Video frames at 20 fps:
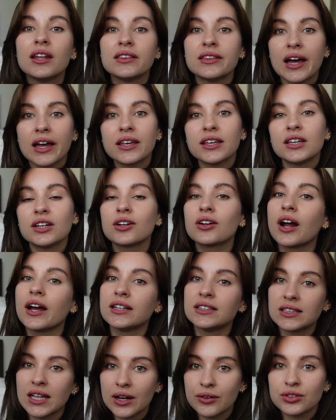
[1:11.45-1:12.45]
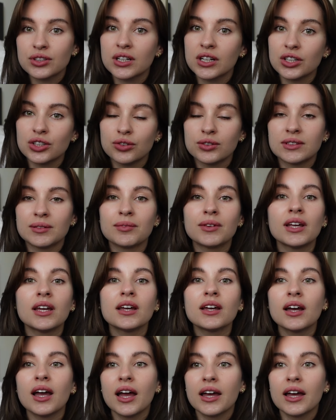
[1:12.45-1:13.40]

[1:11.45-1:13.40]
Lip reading: that year I said I was going to do something,